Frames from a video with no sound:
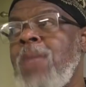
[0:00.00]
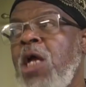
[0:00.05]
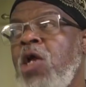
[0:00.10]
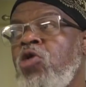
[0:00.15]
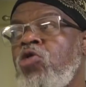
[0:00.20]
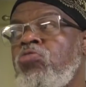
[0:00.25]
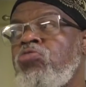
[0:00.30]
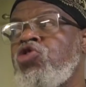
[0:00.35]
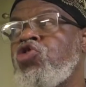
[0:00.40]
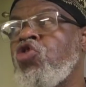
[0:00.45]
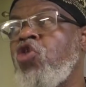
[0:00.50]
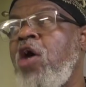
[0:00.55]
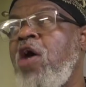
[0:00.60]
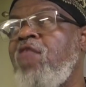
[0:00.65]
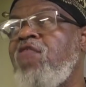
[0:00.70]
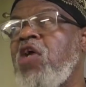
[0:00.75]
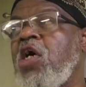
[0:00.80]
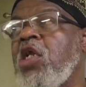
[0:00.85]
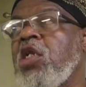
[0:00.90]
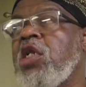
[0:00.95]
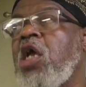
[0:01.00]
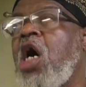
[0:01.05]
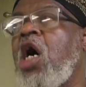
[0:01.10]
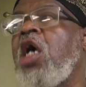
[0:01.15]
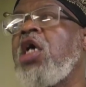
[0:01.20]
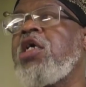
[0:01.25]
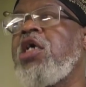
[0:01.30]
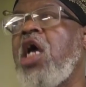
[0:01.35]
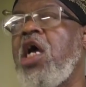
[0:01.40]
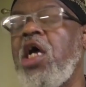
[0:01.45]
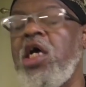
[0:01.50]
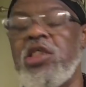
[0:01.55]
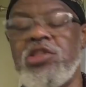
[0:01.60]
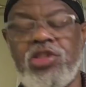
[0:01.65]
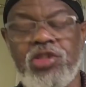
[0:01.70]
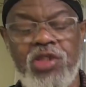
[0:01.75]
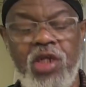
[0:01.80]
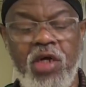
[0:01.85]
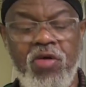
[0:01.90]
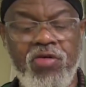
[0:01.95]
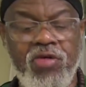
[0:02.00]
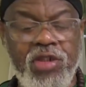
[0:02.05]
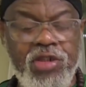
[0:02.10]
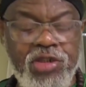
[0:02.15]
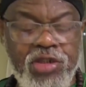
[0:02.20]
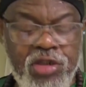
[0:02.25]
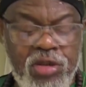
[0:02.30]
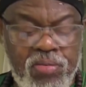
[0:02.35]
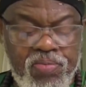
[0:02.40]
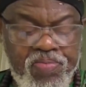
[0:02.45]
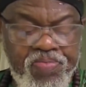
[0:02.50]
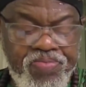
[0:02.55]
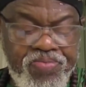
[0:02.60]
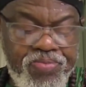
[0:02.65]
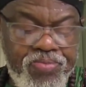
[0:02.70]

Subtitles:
And whomsoever Allah guides, there is,